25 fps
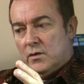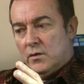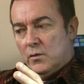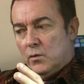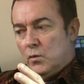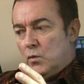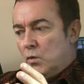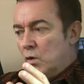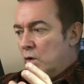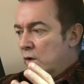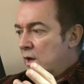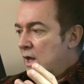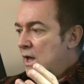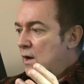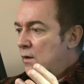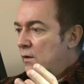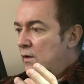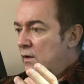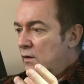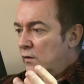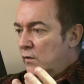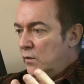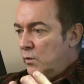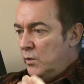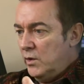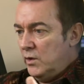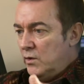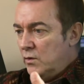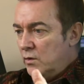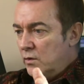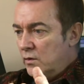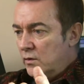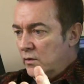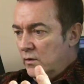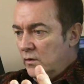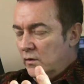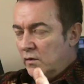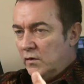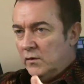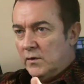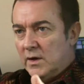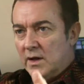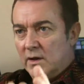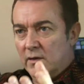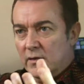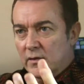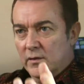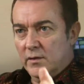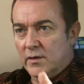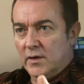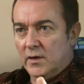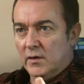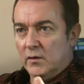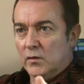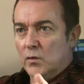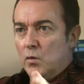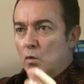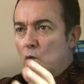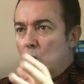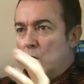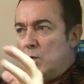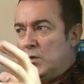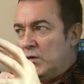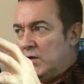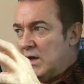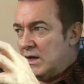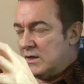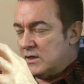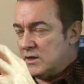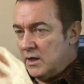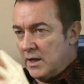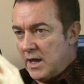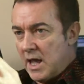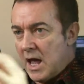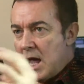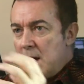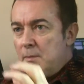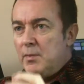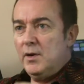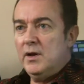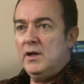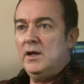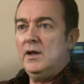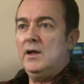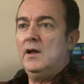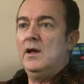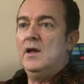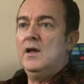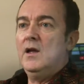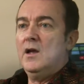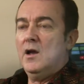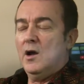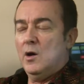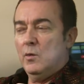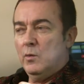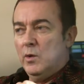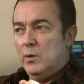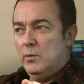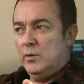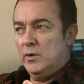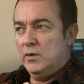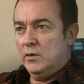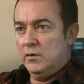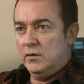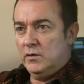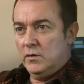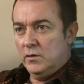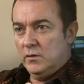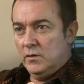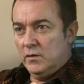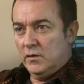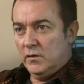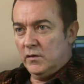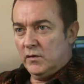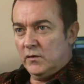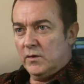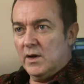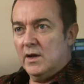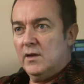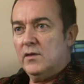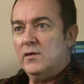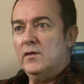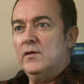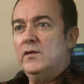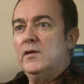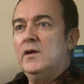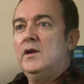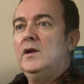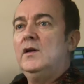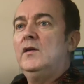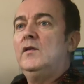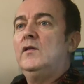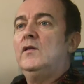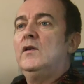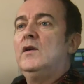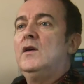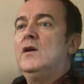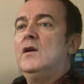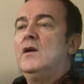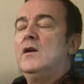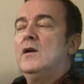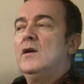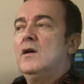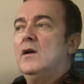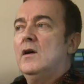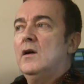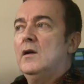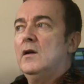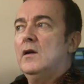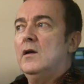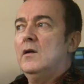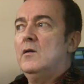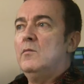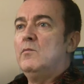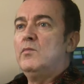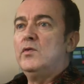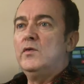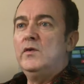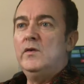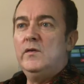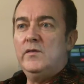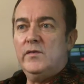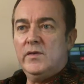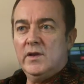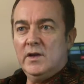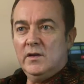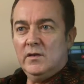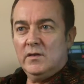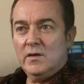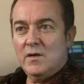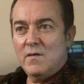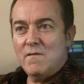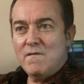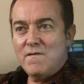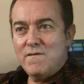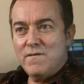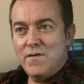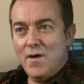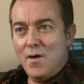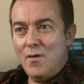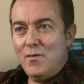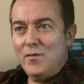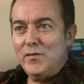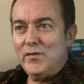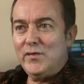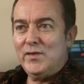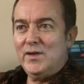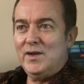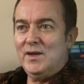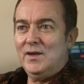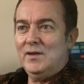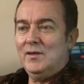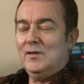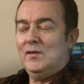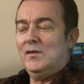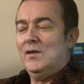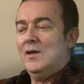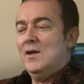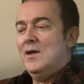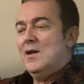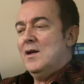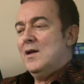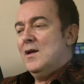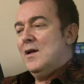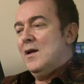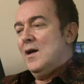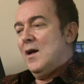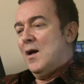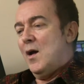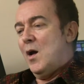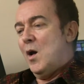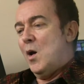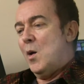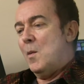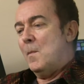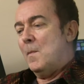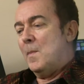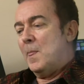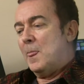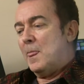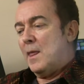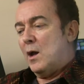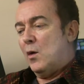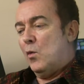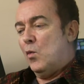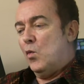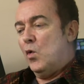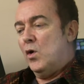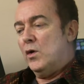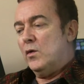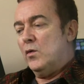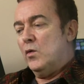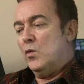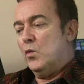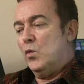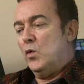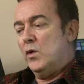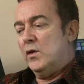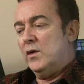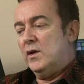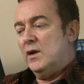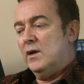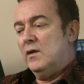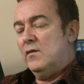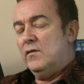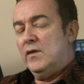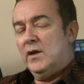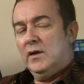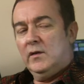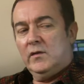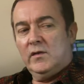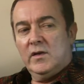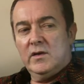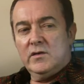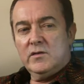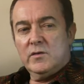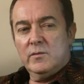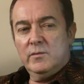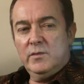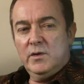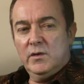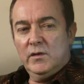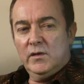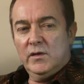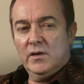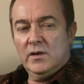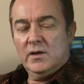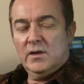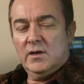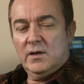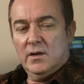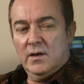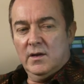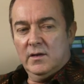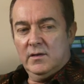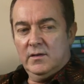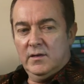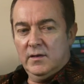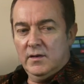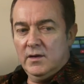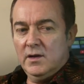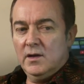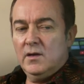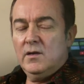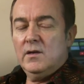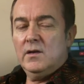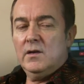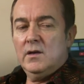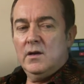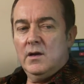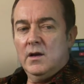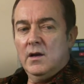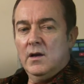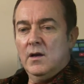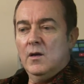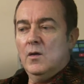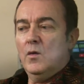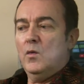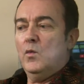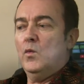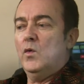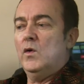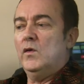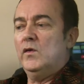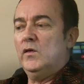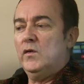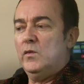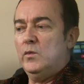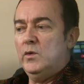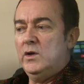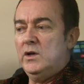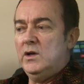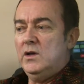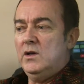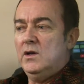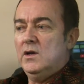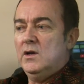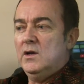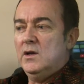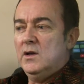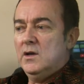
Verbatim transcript: what areas we could strengthen things, what was actually happening, and what we could do to strengthen things, and, and improve things, and involve things. Um, what what Innovate Central Music did uh, was we,